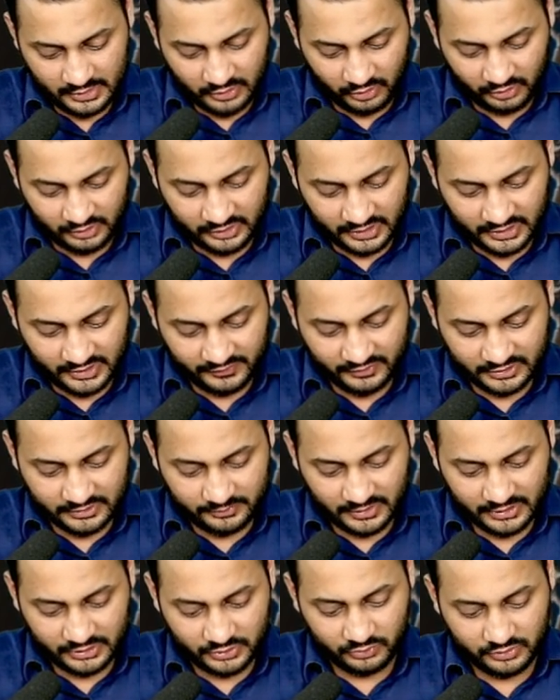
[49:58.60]
On 31st
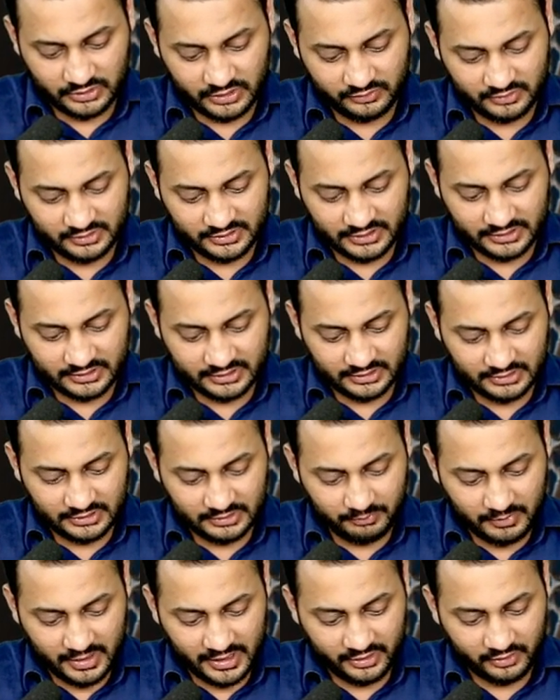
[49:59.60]
March 2016,
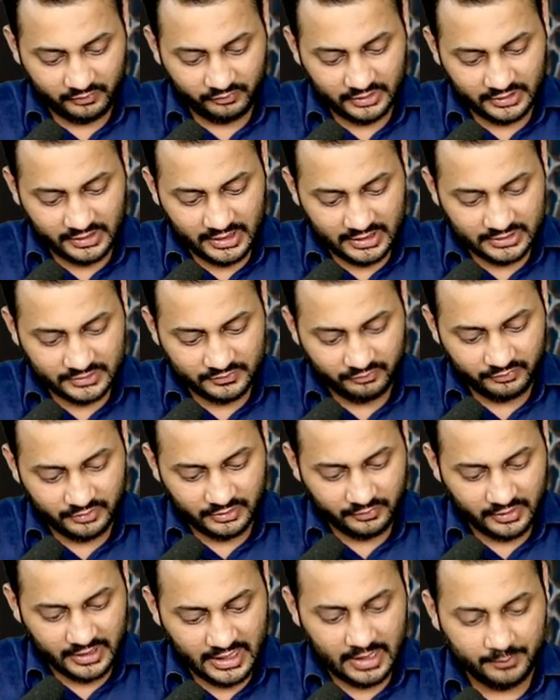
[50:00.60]
the buyer of the
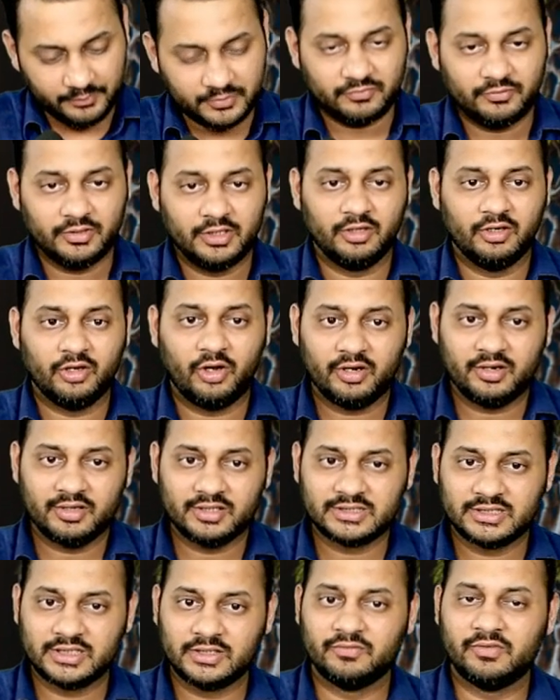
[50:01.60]
caps will not
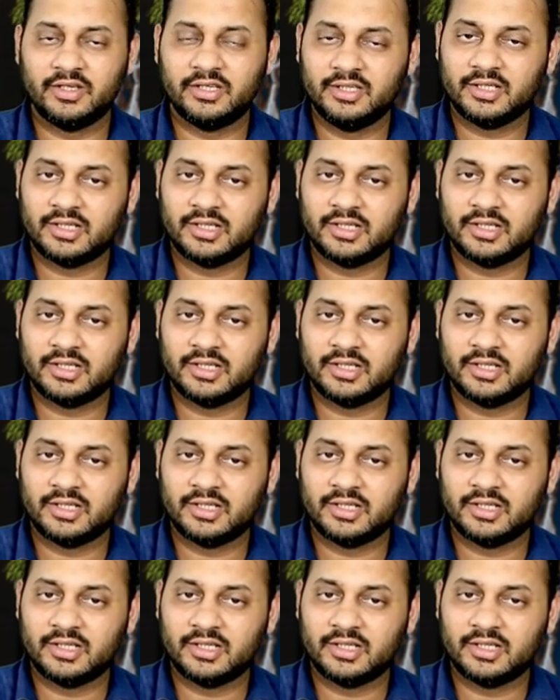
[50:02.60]
receive any